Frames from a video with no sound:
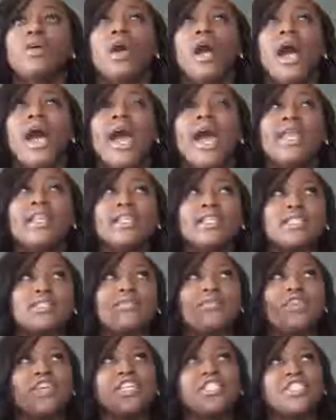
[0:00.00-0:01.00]
had this
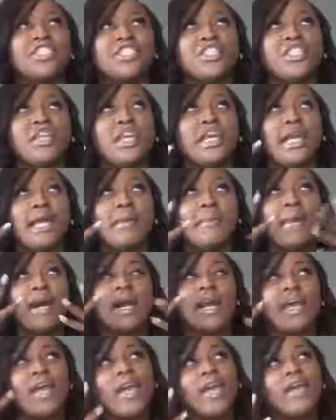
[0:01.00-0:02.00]
vision in
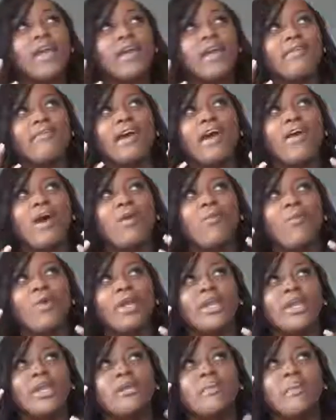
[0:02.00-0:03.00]
my head of how I
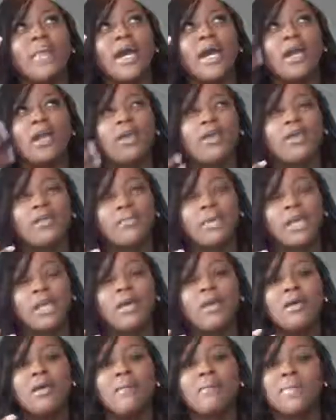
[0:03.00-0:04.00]
wanted my hair to be,
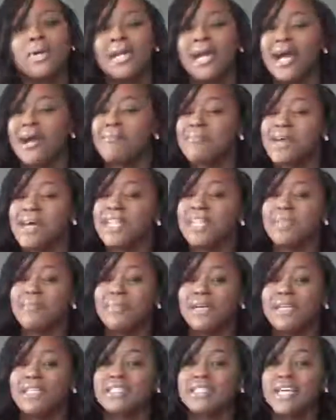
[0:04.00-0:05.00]
but I'm not the
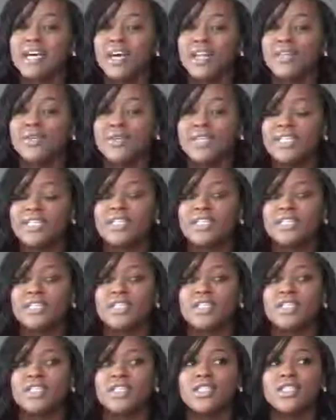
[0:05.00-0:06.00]
best
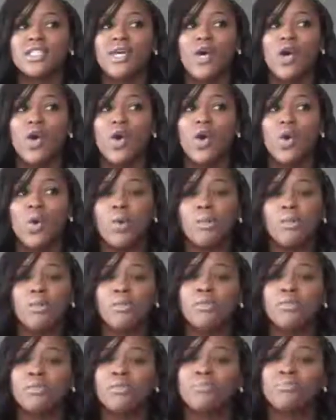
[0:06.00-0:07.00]
colorist, so
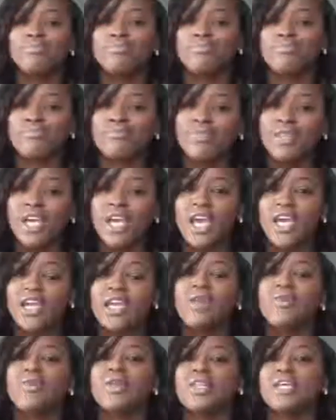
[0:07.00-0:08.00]
it
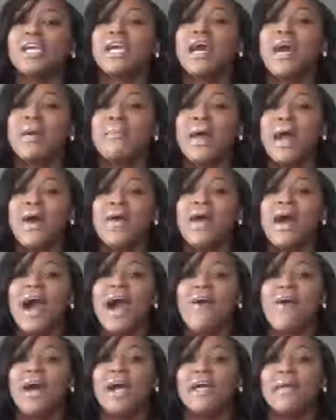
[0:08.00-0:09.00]
didn't really come out
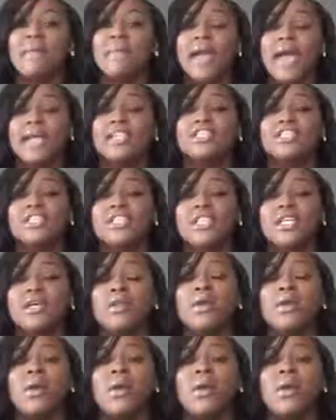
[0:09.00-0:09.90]
how I imagined it.